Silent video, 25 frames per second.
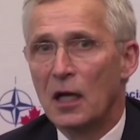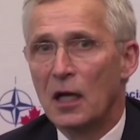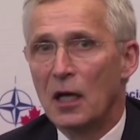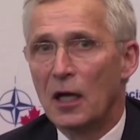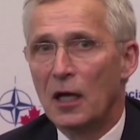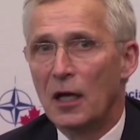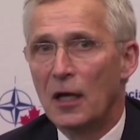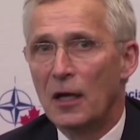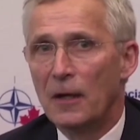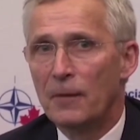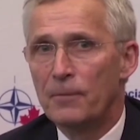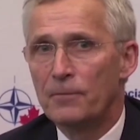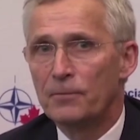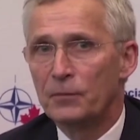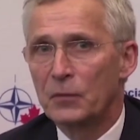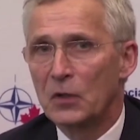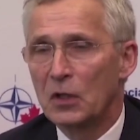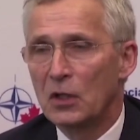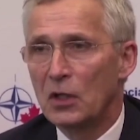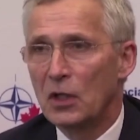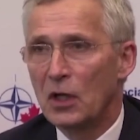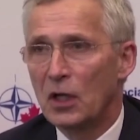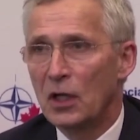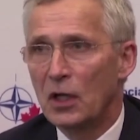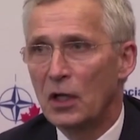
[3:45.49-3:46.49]

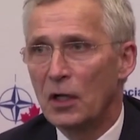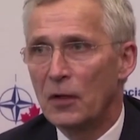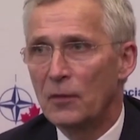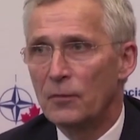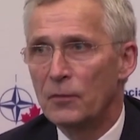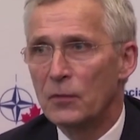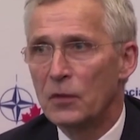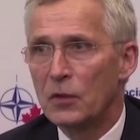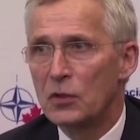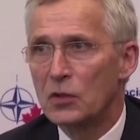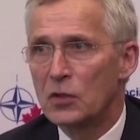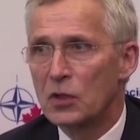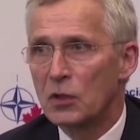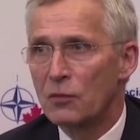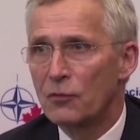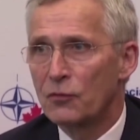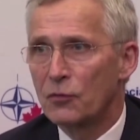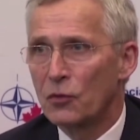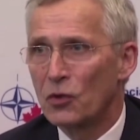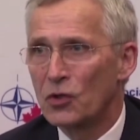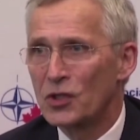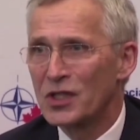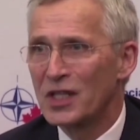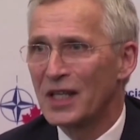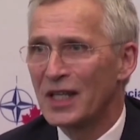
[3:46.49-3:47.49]
So, of
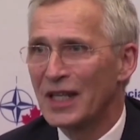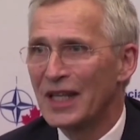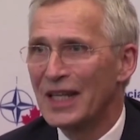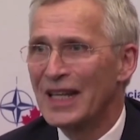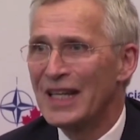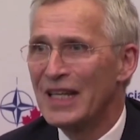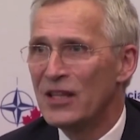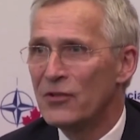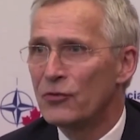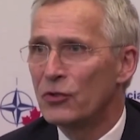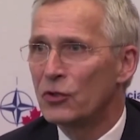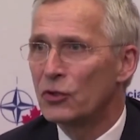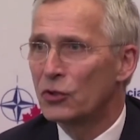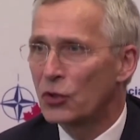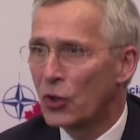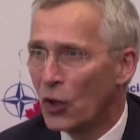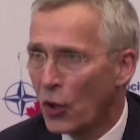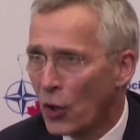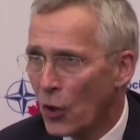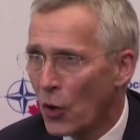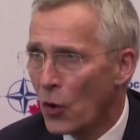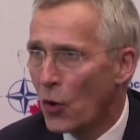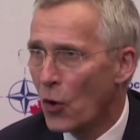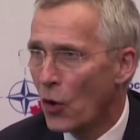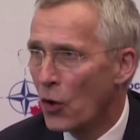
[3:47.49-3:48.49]
course, in
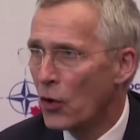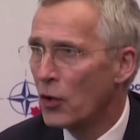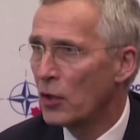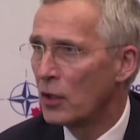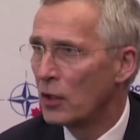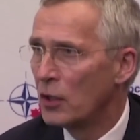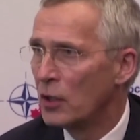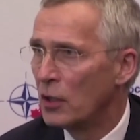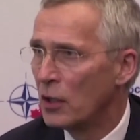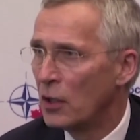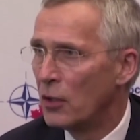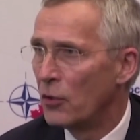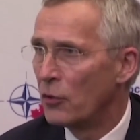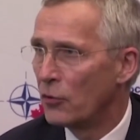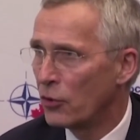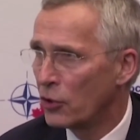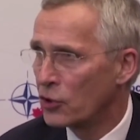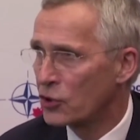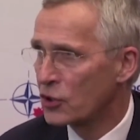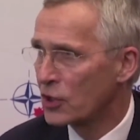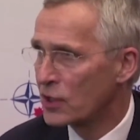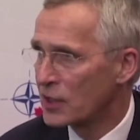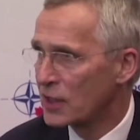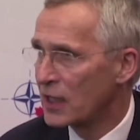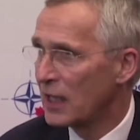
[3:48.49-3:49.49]
return,
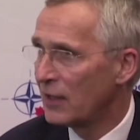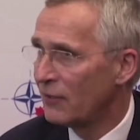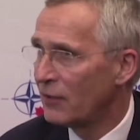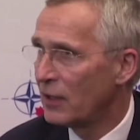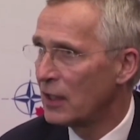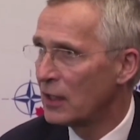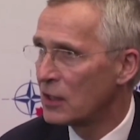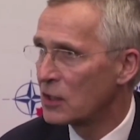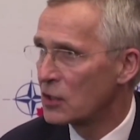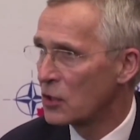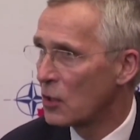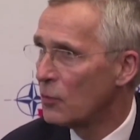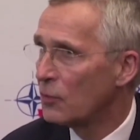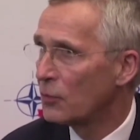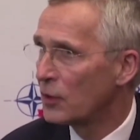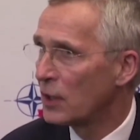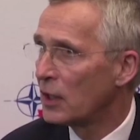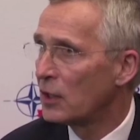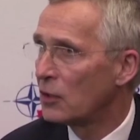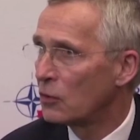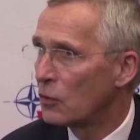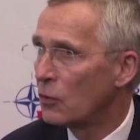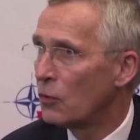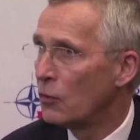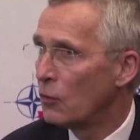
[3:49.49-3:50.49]
Russia's giving
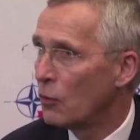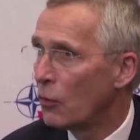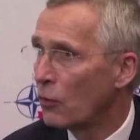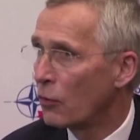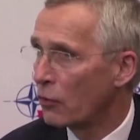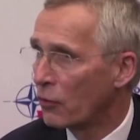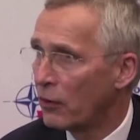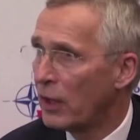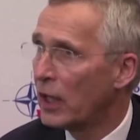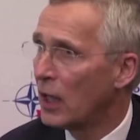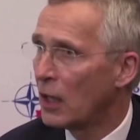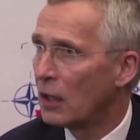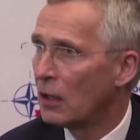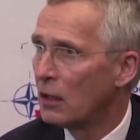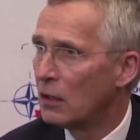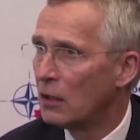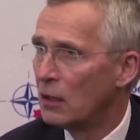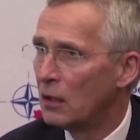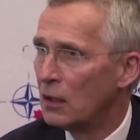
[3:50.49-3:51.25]
something to North Korea.